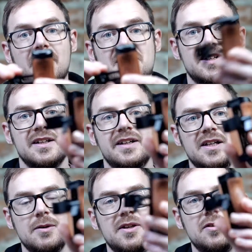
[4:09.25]
basically
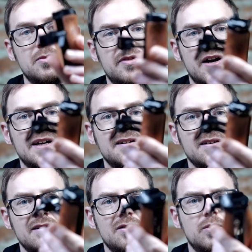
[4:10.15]
you end up with the
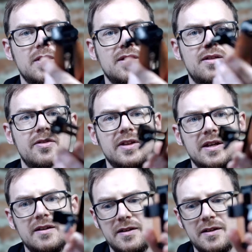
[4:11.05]
handle with the